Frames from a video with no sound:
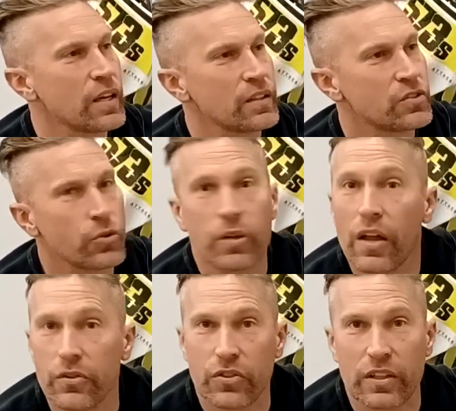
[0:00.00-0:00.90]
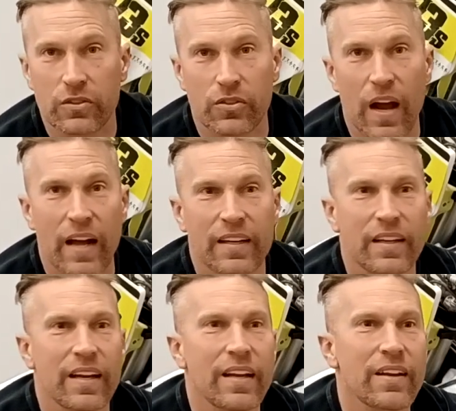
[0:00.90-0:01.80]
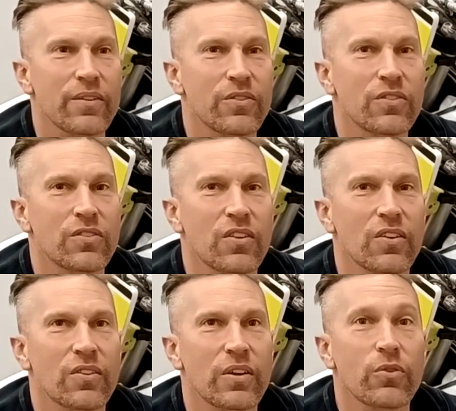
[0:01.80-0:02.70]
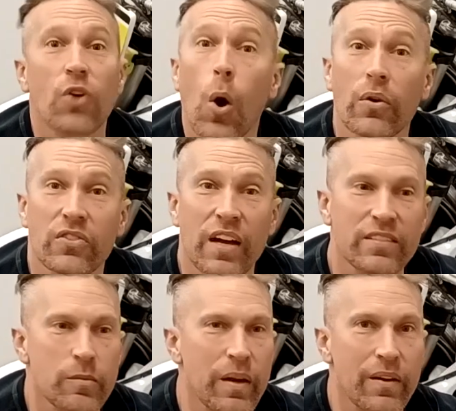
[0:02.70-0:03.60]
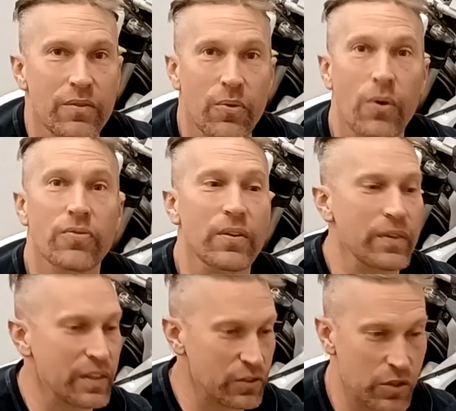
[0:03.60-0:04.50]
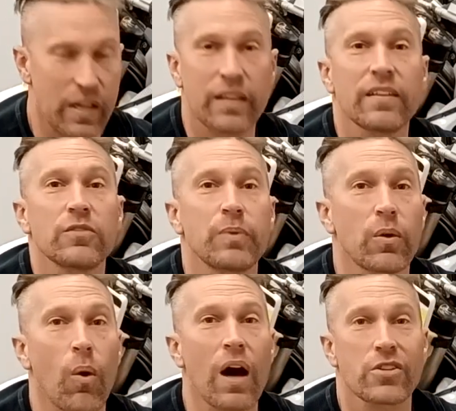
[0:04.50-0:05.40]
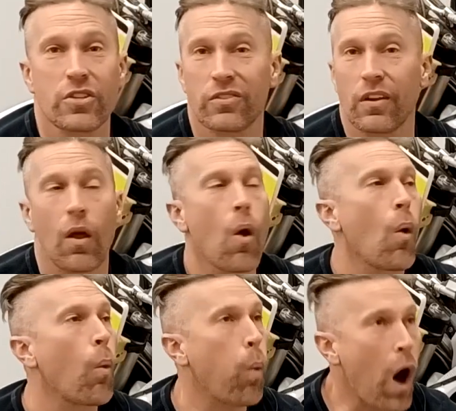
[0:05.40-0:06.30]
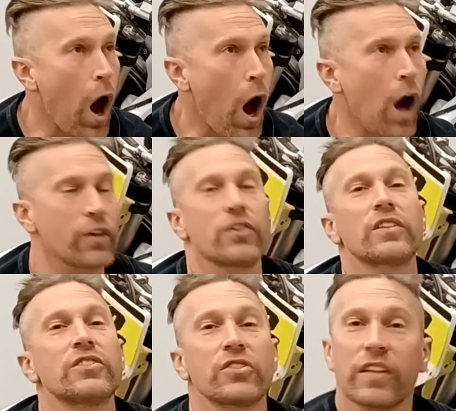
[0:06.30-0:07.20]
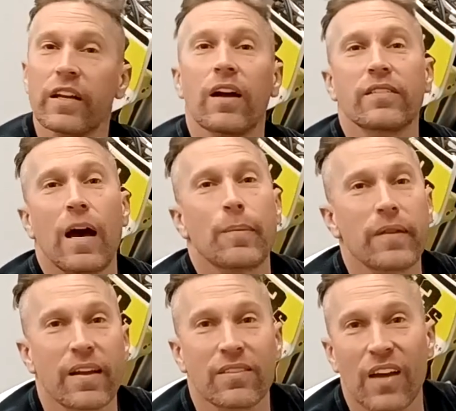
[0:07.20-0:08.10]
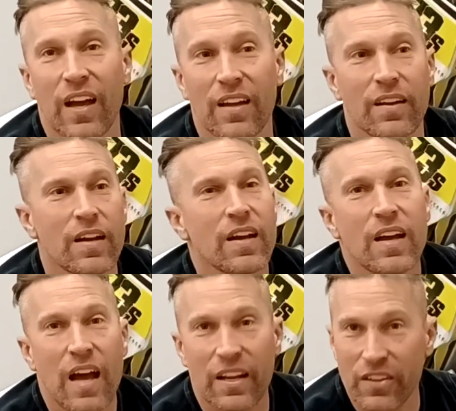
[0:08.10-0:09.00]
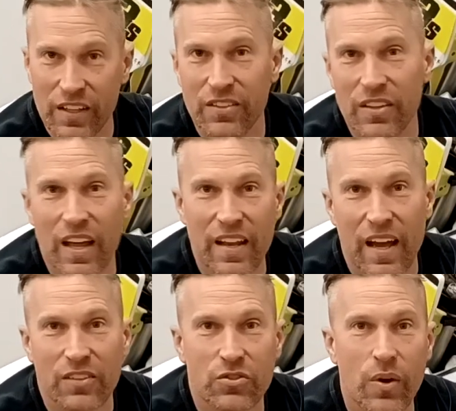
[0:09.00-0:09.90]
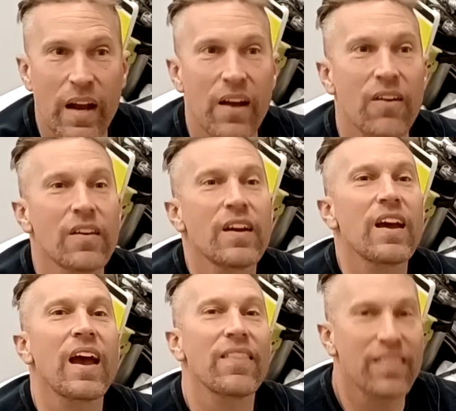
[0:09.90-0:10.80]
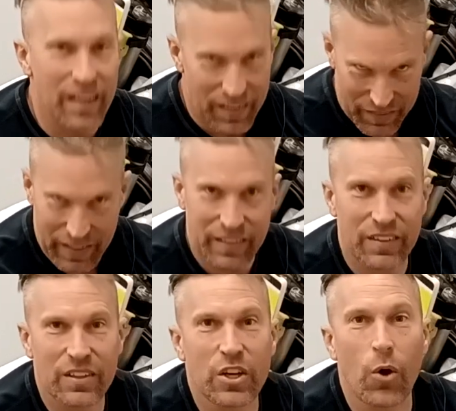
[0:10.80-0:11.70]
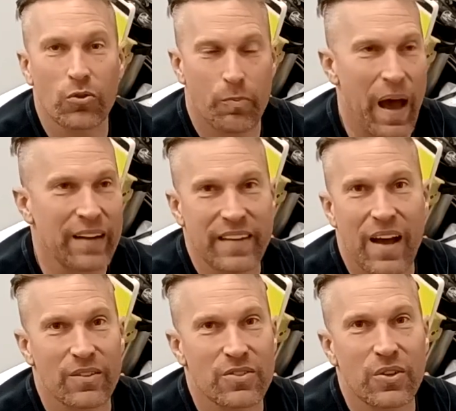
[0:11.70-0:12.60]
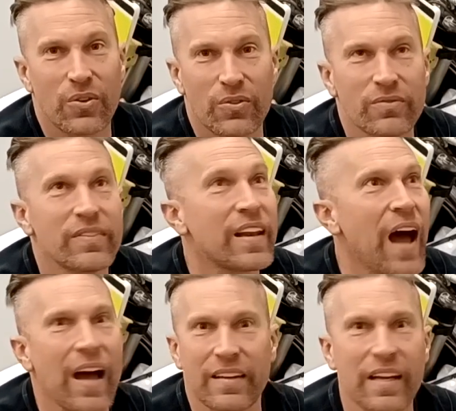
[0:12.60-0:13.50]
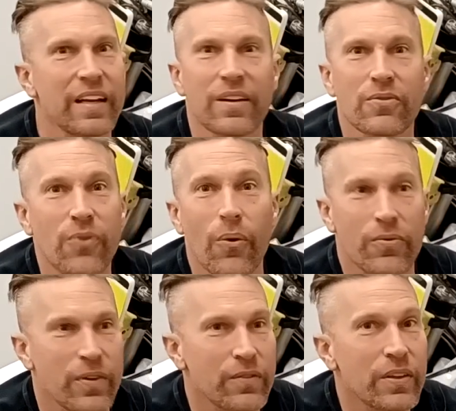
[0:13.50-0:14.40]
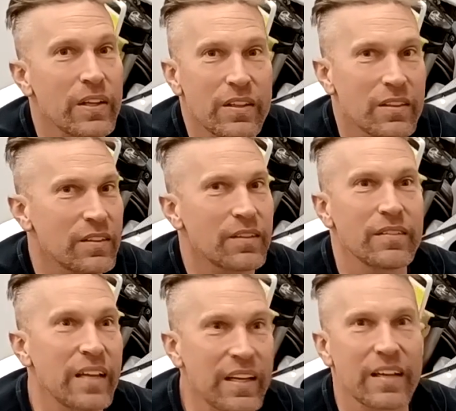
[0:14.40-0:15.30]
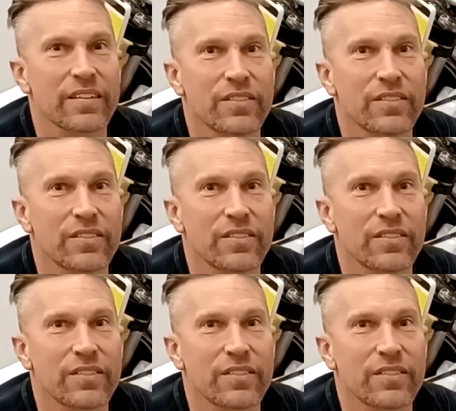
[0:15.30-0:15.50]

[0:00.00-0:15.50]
to another single track, and it was always nice to be on a 450 because you hit these big washes and wow, you just get on top of that sand and you get to that next trail, and then it goes back down to not needing a 450, needing a